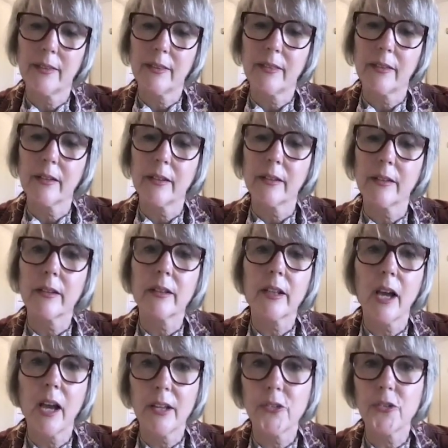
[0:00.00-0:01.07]
the
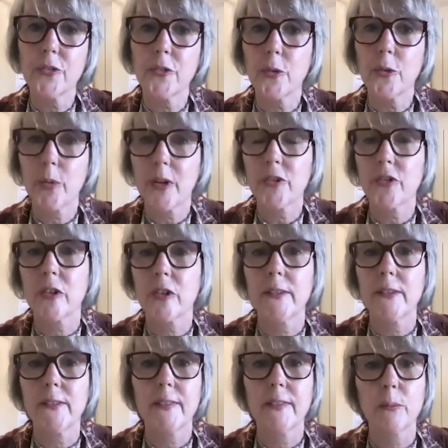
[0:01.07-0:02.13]
kinds of questions
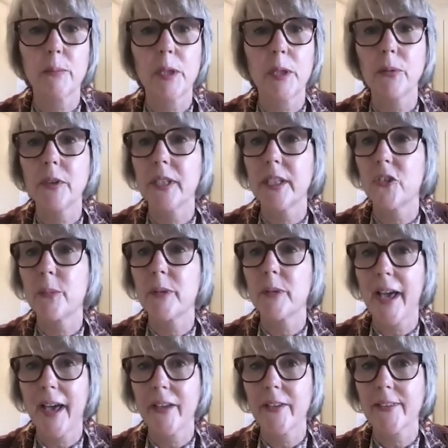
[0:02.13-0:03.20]
that people need to be
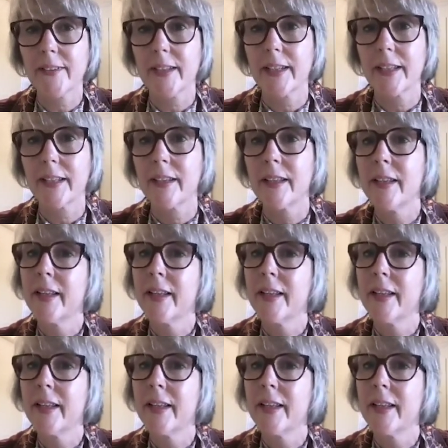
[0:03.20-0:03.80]
asking